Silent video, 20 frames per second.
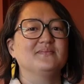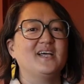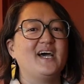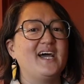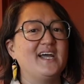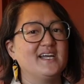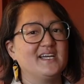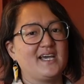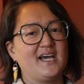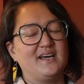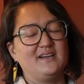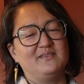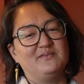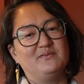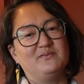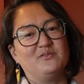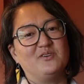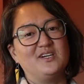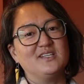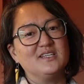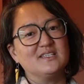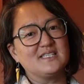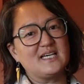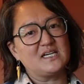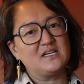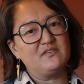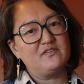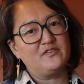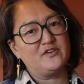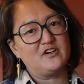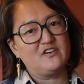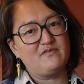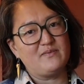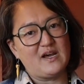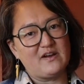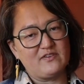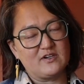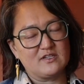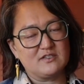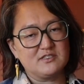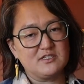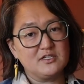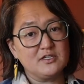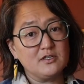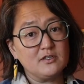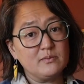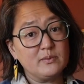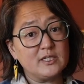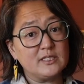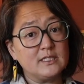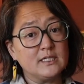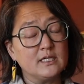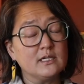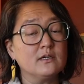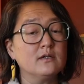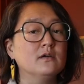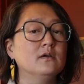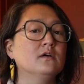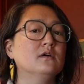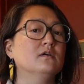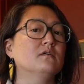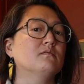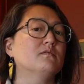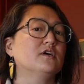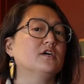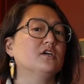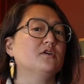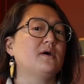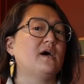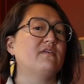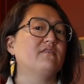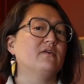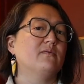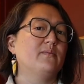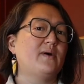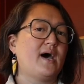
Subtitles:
Hi again. We're on the second floor of Maverick Studio building, where you have a